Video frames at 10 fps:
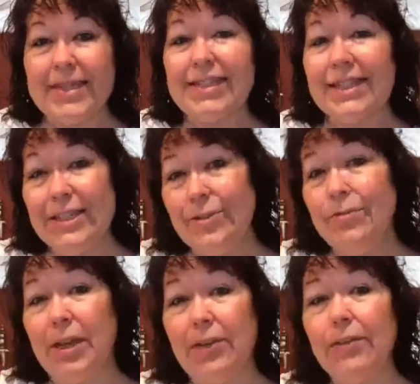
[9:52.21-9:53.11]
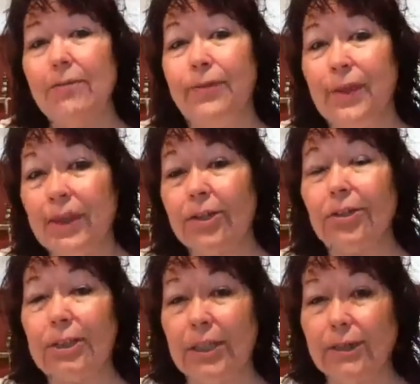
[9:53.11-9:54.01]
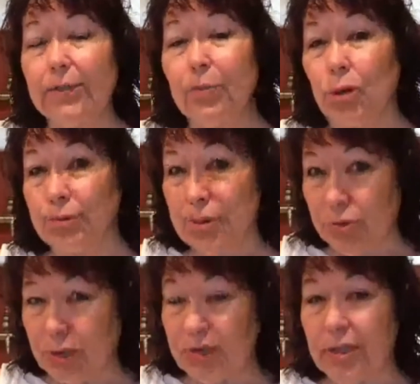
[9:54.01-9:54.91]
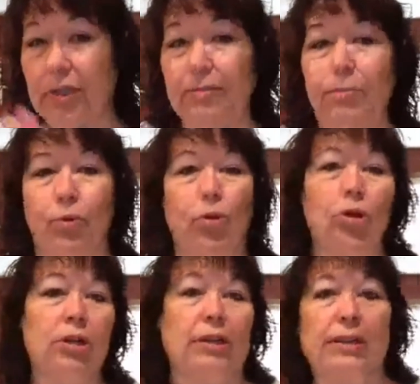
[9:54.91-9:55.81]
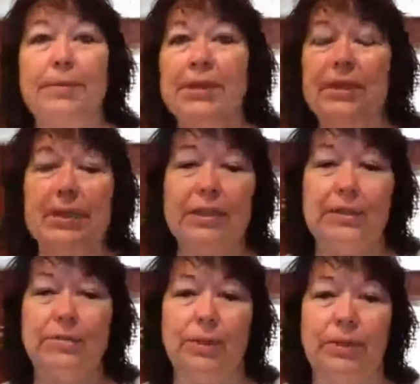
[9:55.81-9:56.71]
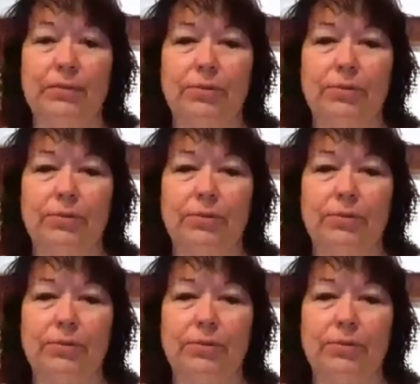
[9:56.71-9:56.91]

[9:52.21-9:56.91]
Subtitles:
you may feel even more restricted, more limited, right?